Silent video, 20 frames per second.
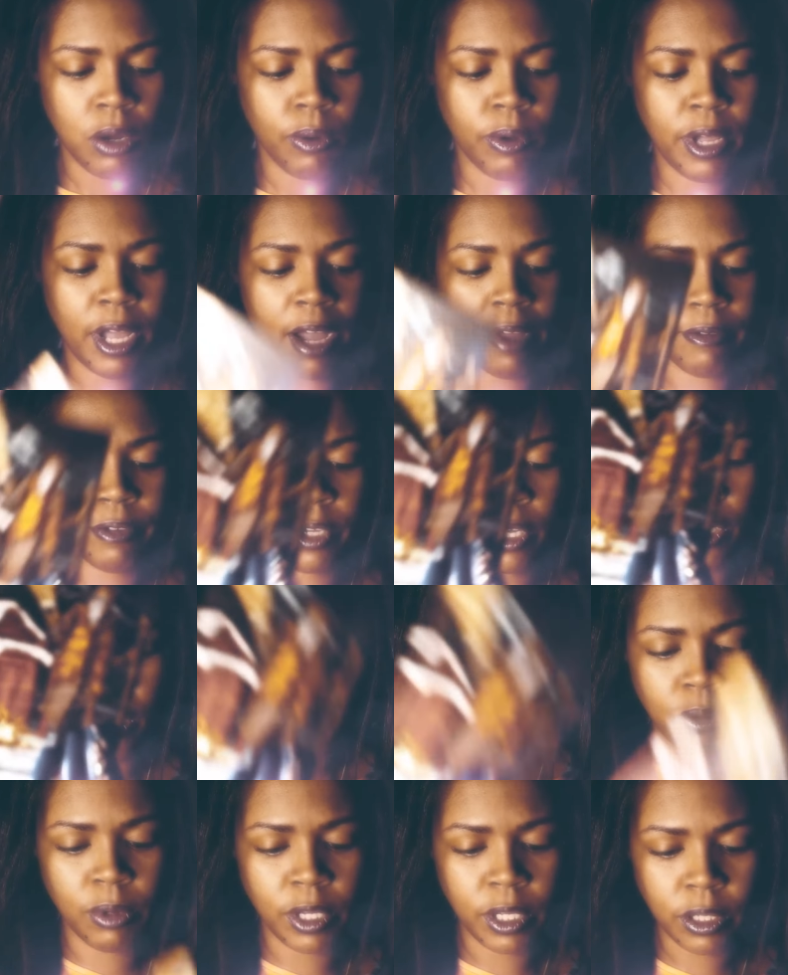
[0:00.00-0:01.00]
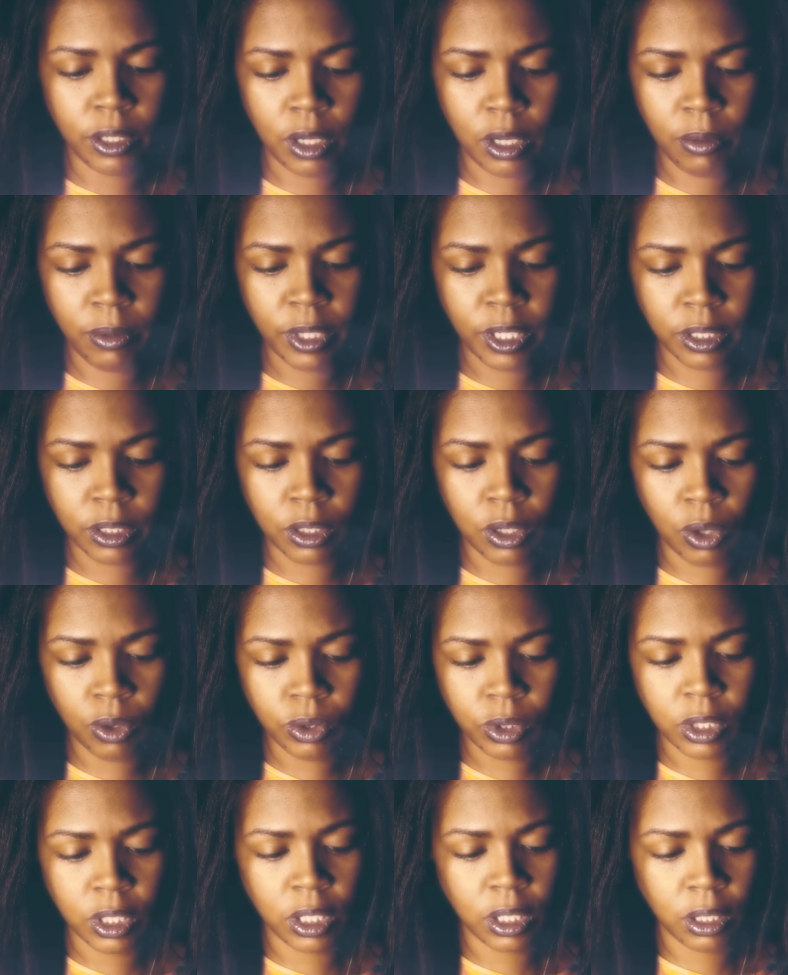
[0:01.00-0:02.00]
we have the hermit hermit is
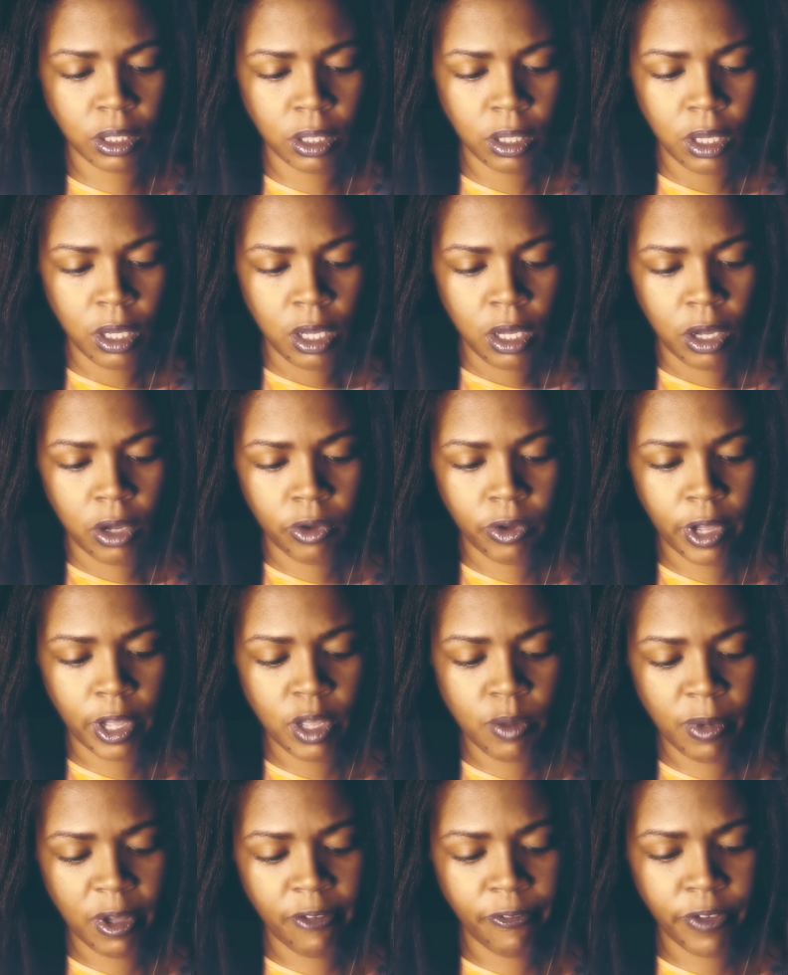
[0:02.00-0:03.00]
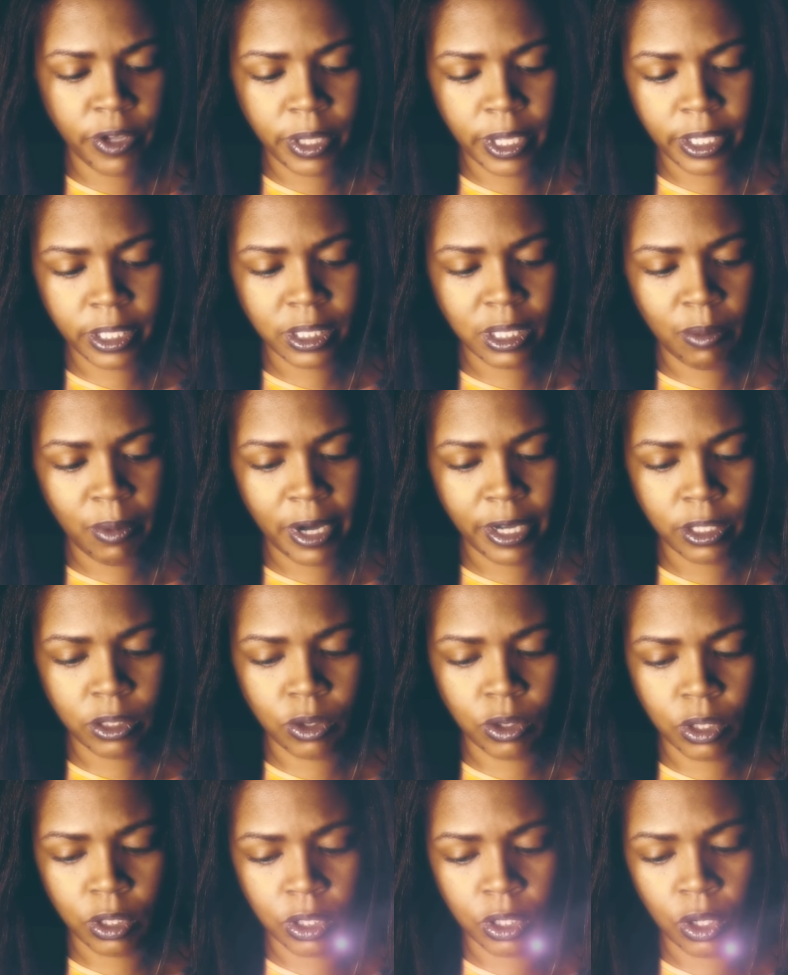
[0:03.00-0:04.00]
ghosting okay you might feel like somebody's
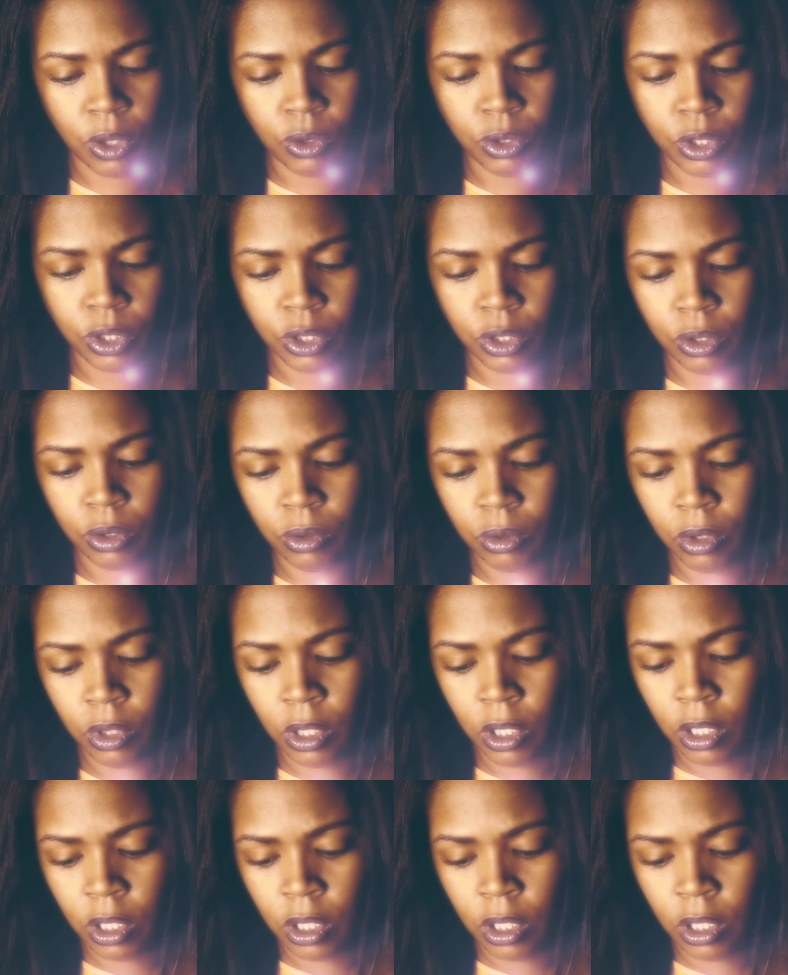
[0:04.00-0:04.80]
going to ghost you